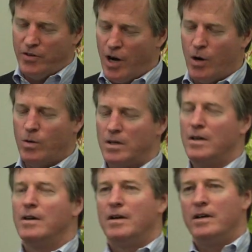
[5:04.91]
No,
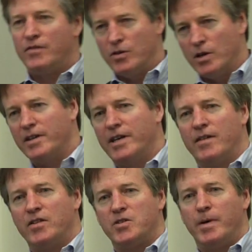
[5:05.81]
if you look at the
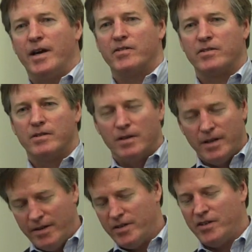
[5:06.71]
evidence base,
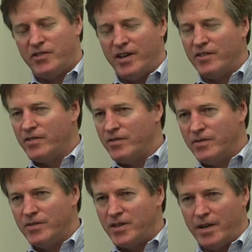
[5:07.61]
the evidence says
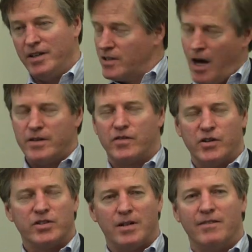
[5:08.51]
it's
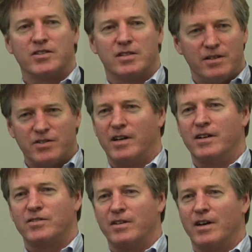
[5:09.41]
controversial. Obviously, there are
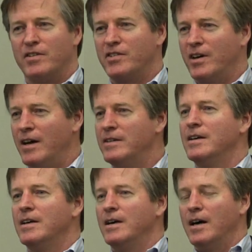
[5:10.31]
studies on the other side,
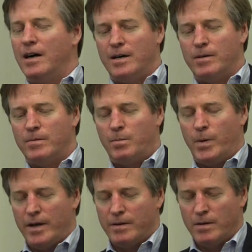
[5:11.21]
uh,
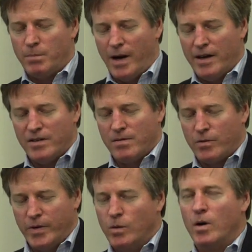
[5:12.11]
but by a
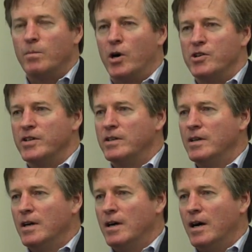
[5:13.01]
three to one margin,
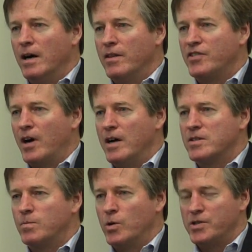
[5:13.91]
uh, the science
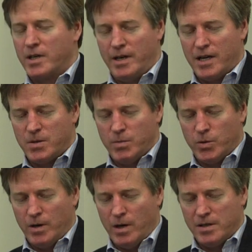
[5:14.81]
supports a connection
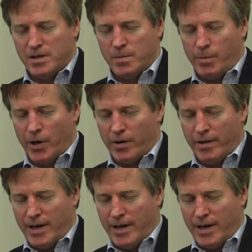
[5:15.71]
between autism and mercury.